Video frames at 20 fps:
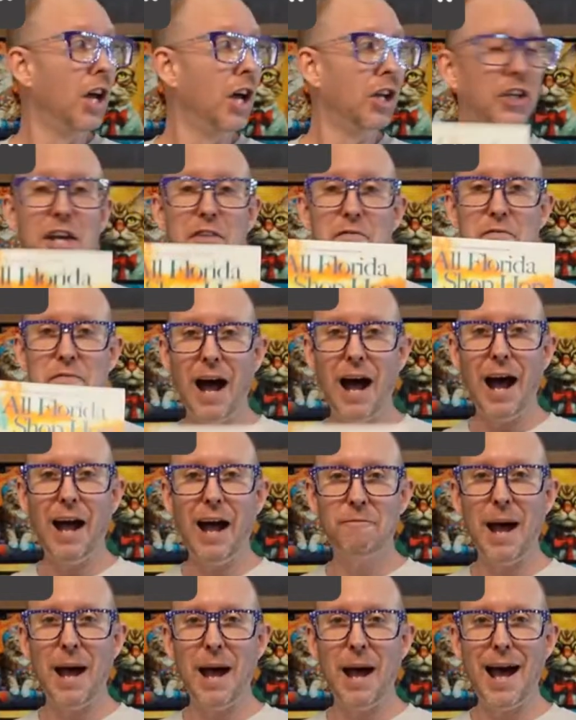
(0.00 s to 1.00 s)
You get
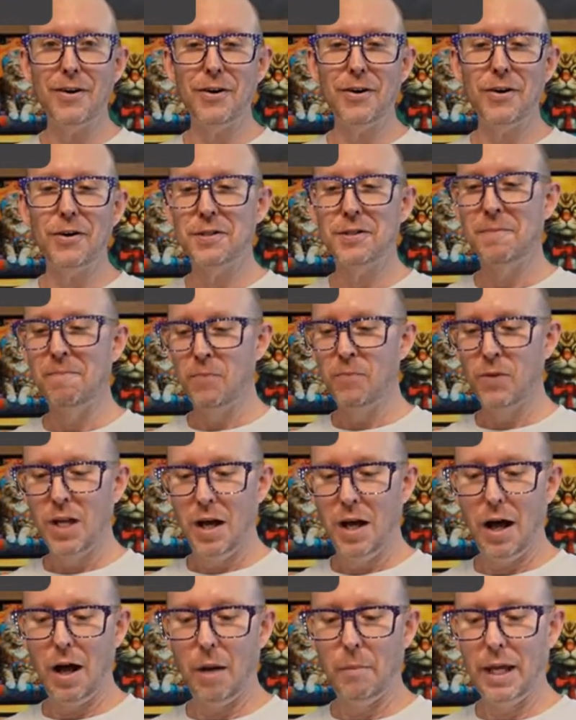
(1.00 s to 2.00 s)
5 patterns,
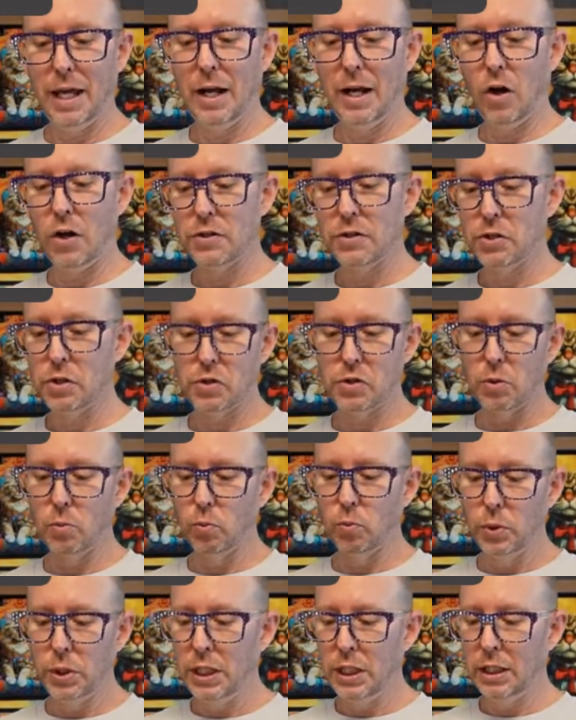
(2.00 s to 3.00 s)
and also
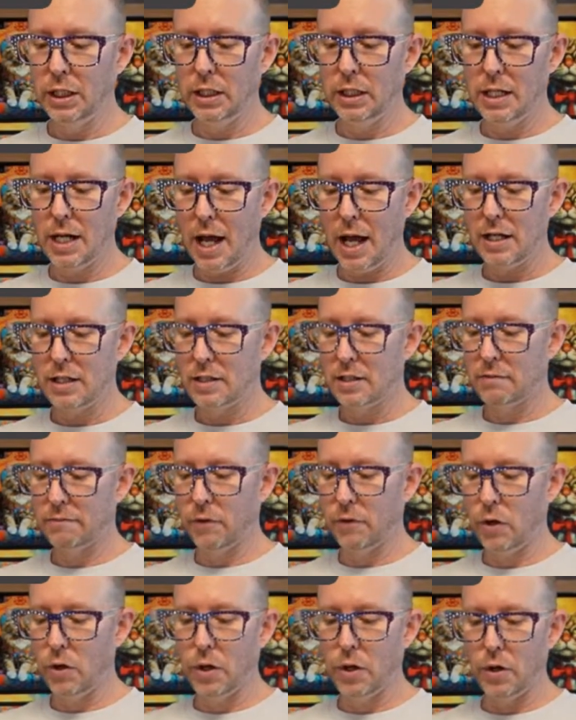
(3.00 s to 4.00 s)
some really nice
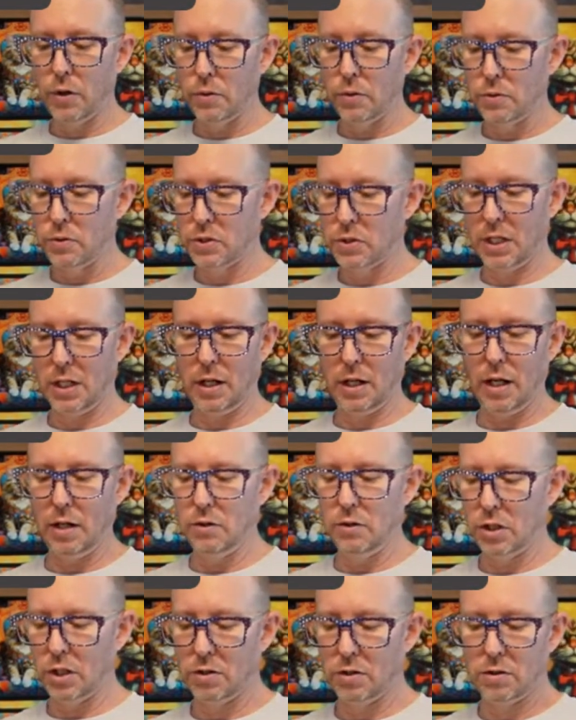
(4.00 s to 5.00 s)
photos
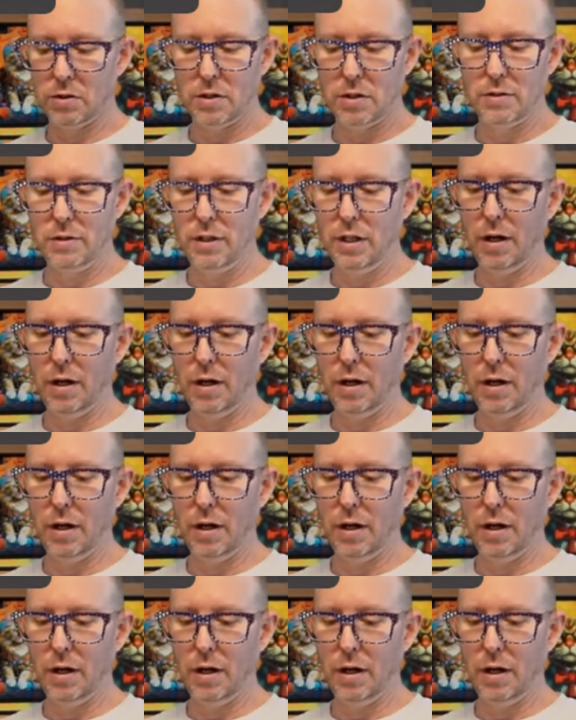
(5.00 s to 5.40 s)
and just,